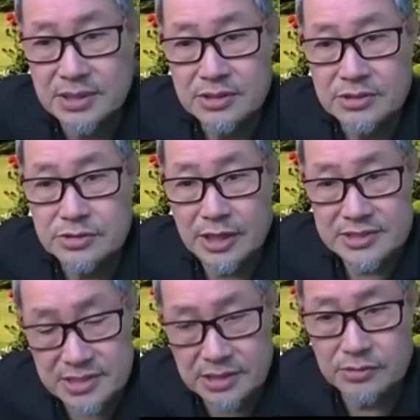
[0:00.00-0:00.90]
So I
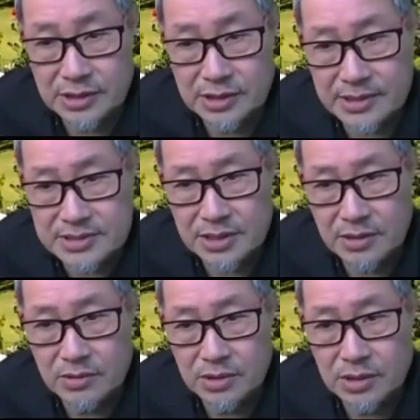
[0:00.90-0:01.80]
said to them, I
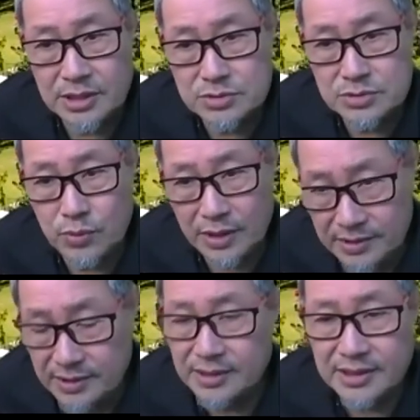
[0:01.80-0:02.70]
said, there's one
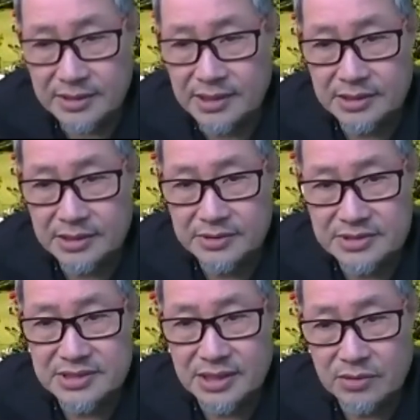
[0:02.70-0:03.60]
thing I can tell you
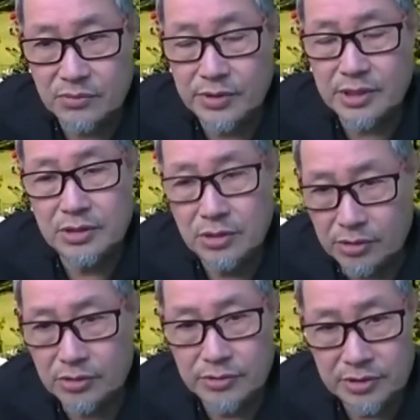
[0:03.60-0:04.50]
is that we are
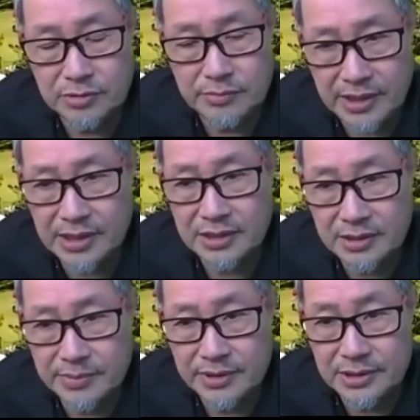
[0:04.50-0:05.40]
not going to make
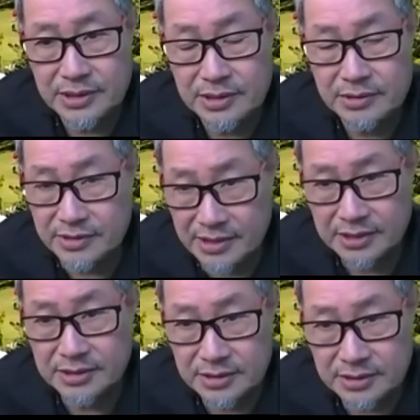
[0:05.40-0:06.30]
anybody
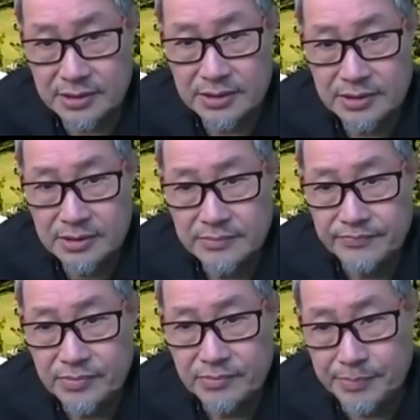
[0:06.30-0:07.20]
redundant,
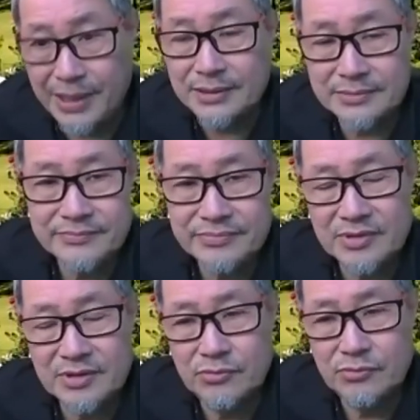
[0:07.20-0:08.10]
but
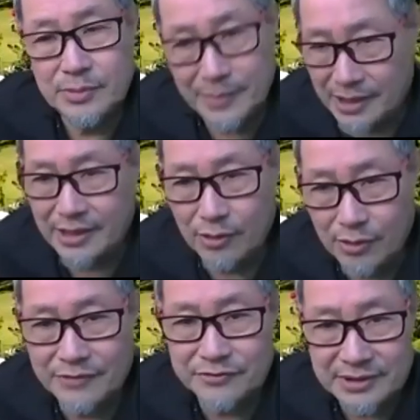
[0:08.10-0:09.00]
we might
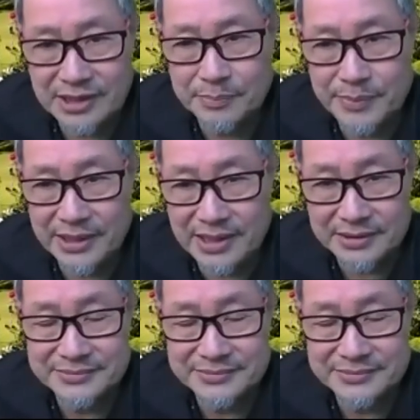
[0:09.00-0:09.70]
all have to take a pay cut.